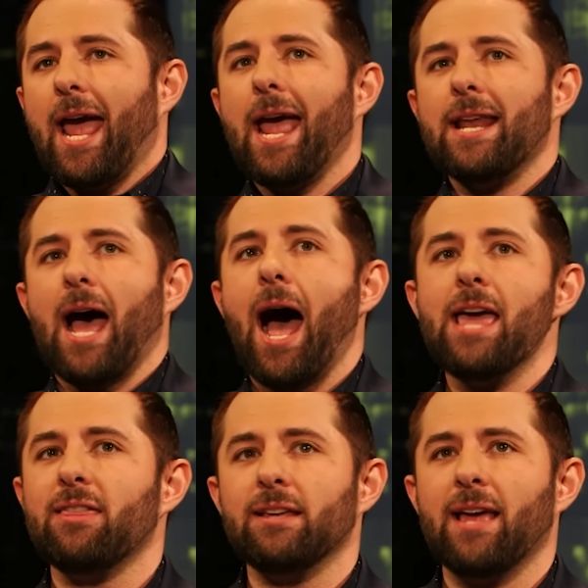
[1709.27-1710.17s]
And
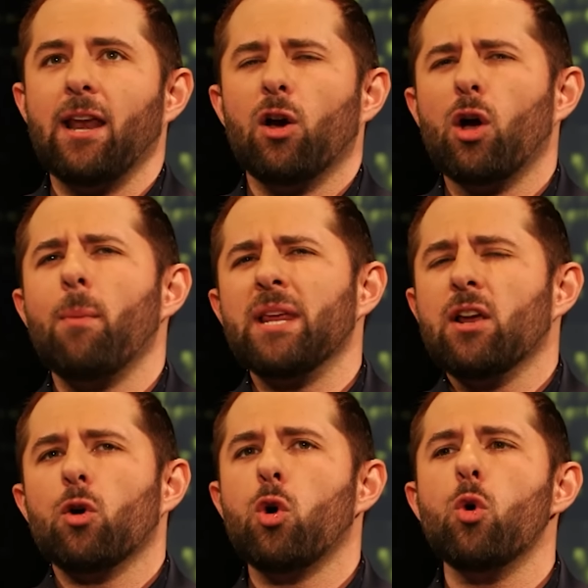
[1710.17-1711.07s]
I think that, I mean,
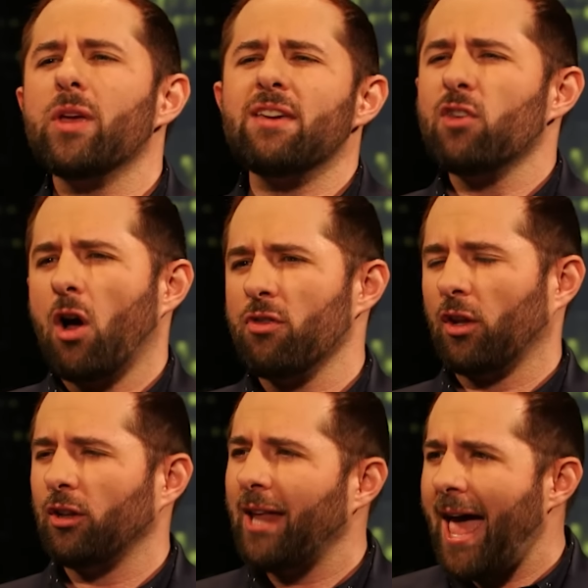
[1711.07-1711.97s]
who even on the
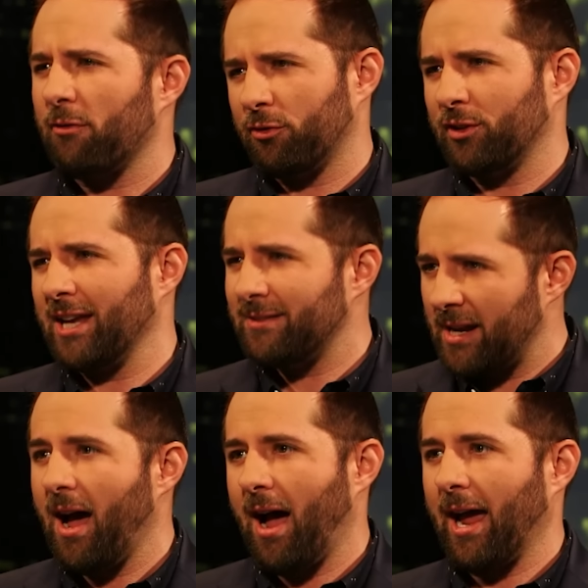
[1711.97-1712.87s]
left can
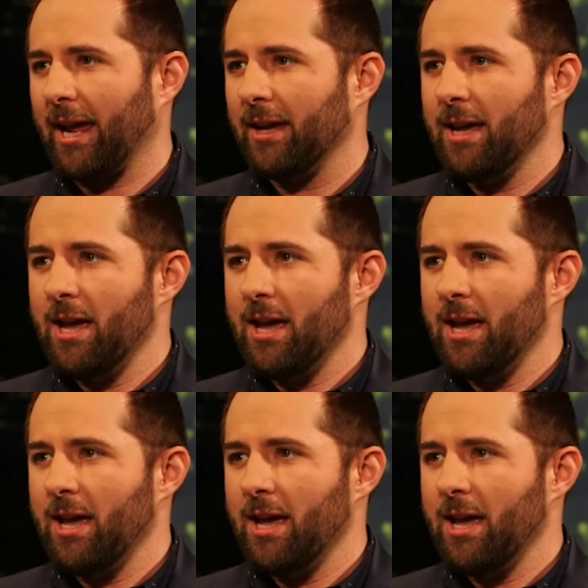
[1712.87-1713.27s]
deny